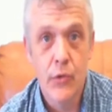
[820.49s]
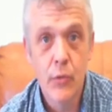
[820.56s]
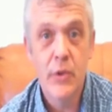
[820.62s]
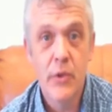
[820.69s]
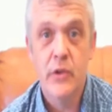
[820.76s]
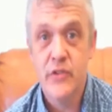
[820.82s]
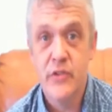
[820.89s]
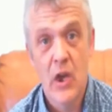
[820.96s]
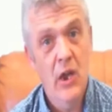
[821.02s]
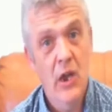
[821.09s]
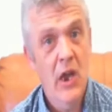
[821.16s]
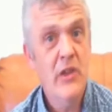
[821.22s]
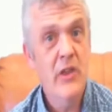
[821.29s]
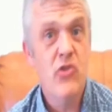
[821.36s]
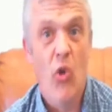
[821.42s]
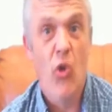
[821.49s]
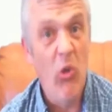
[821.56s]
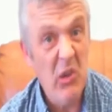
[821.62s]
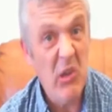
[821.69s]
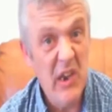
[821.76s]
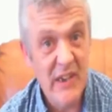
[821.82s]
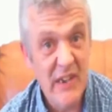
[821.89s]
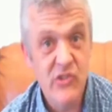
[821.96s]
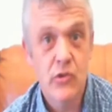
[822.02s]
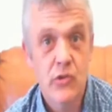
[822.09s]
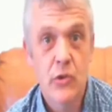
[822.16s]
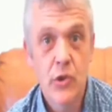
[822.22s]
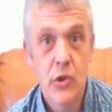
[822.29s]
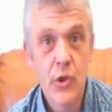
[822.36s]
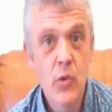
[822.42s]
you because it's all less
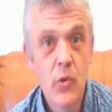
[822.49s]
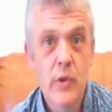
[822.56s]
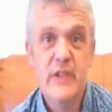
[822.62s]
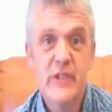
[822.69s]
than you,